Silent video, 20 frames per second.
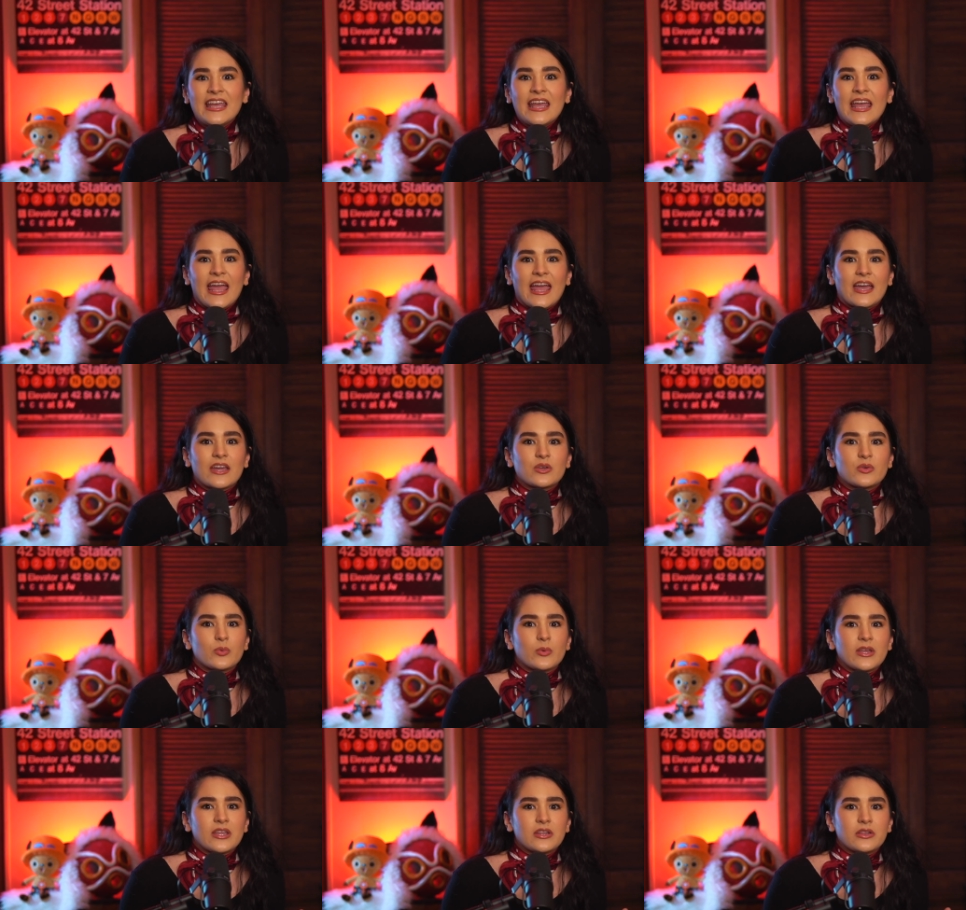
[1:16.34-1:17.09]

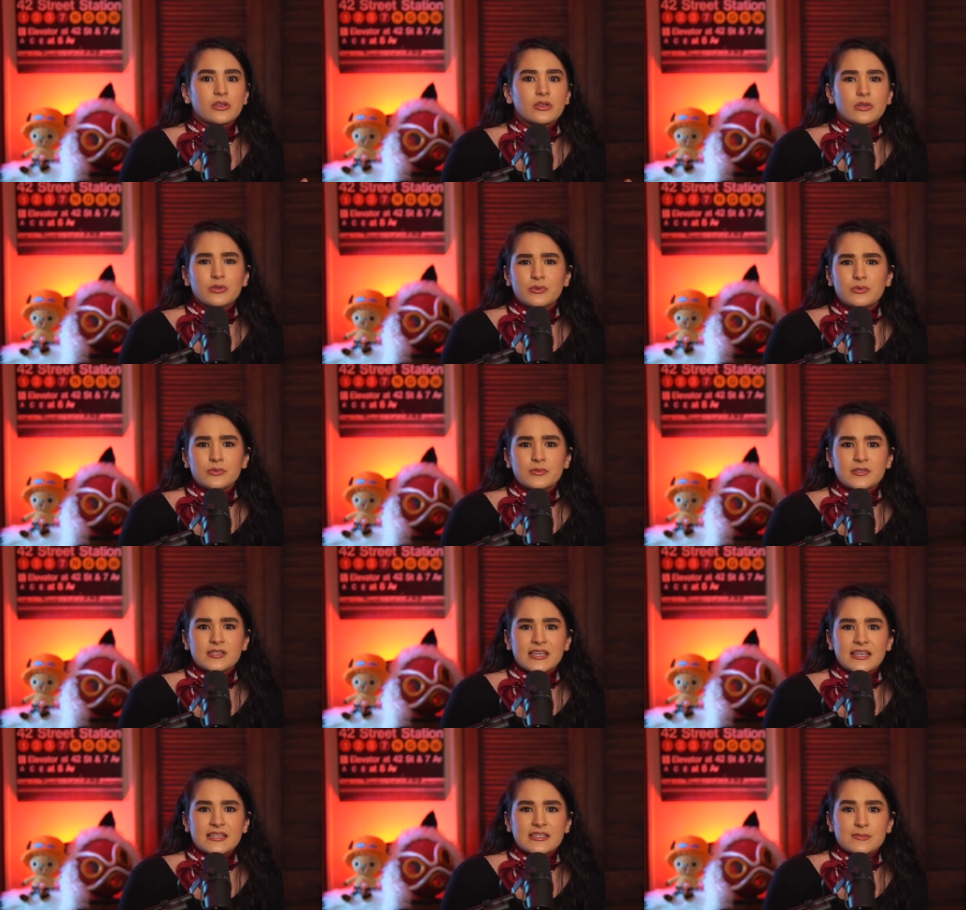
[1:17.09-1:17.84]
and we
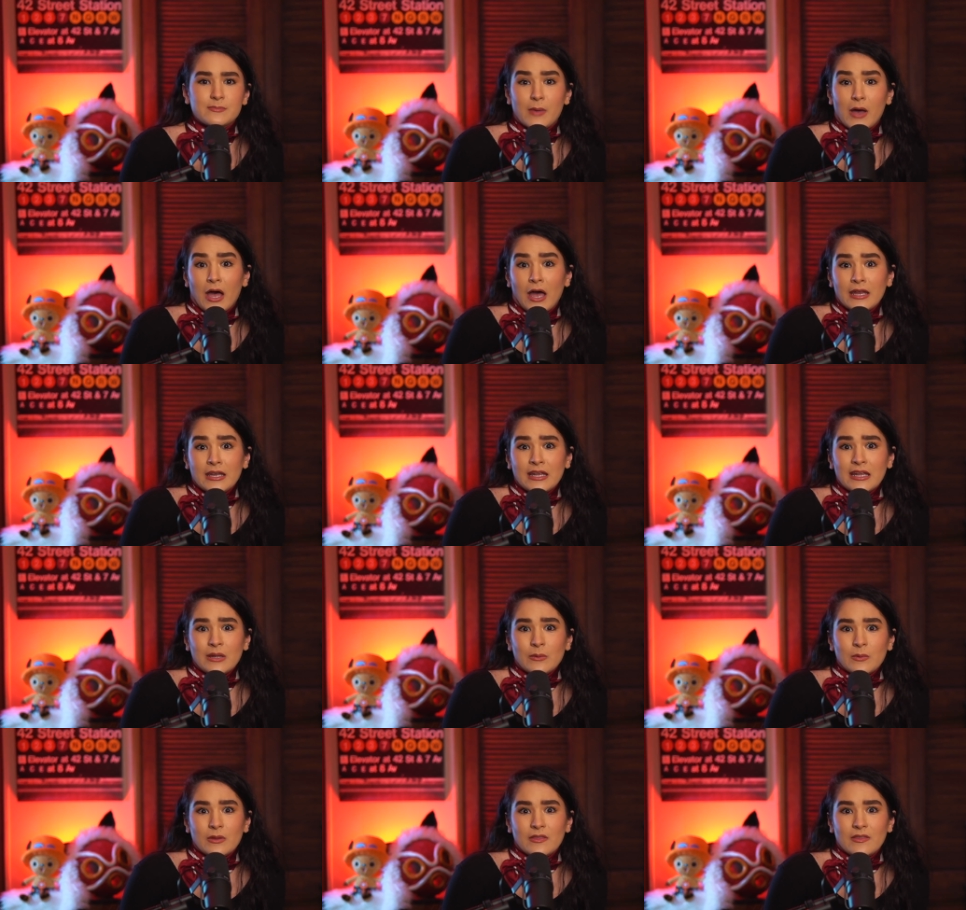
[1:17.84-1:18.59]
lose his body
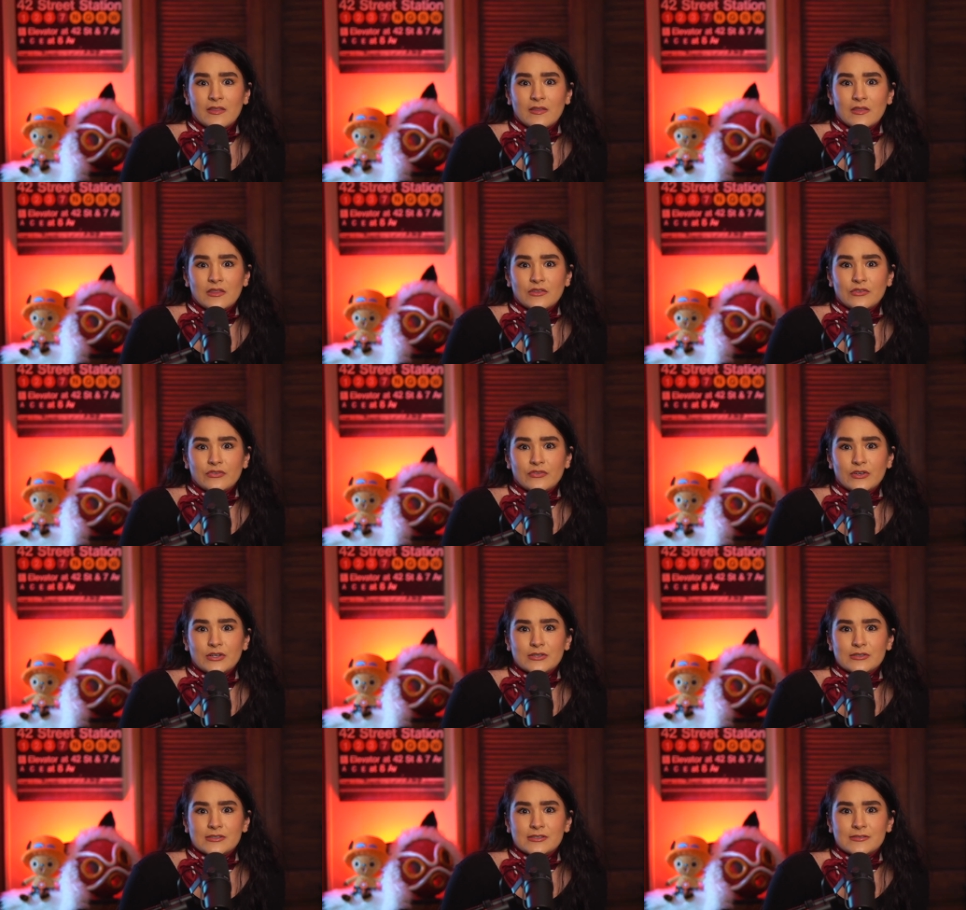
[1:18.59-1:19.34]
within the
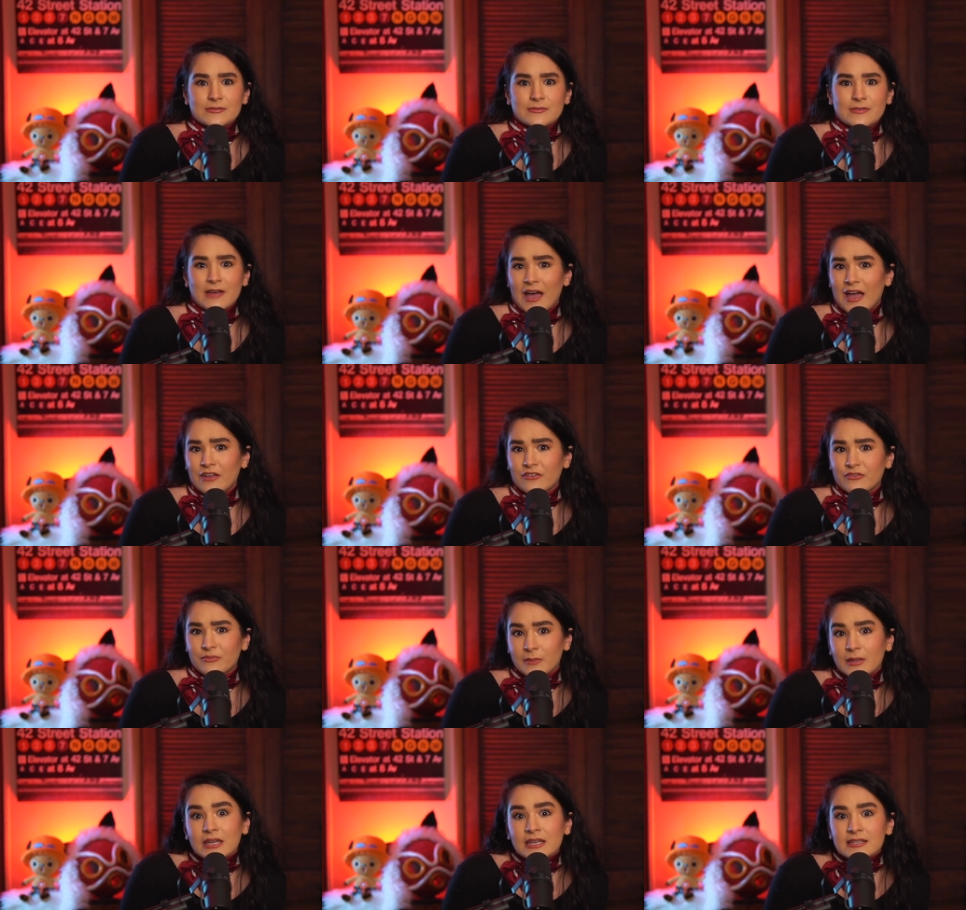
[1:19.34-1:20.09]
first
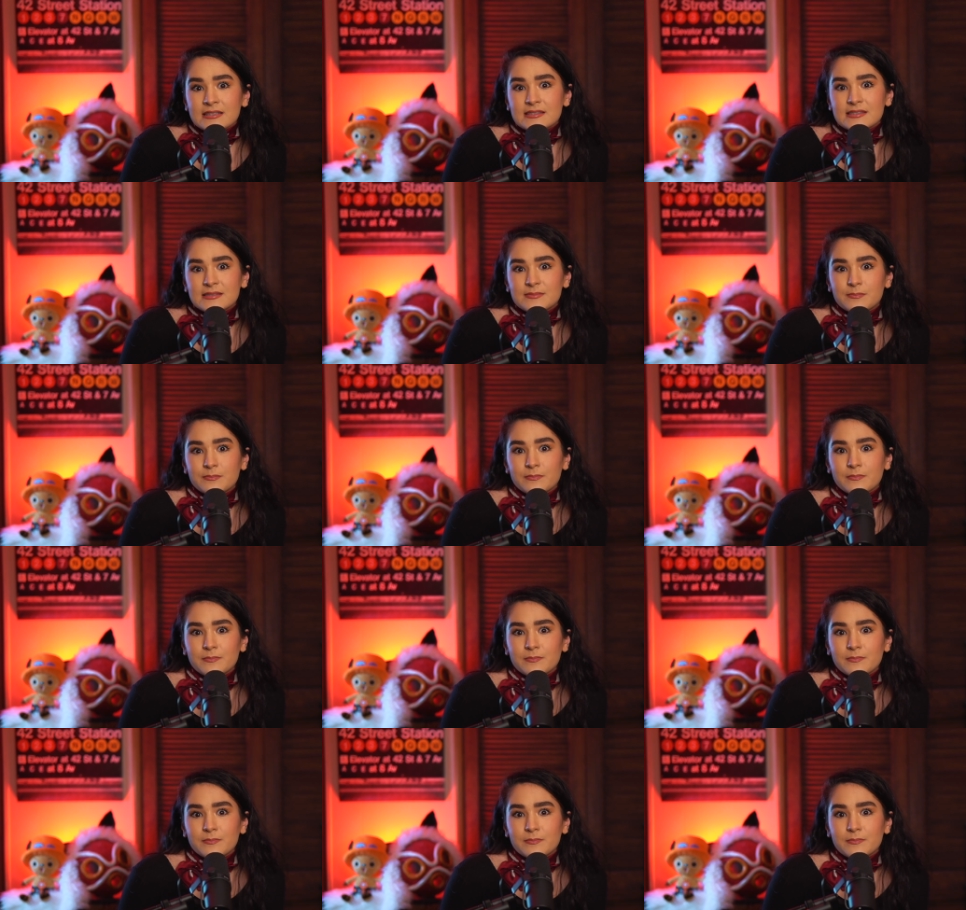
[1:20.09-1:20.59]
five minutes.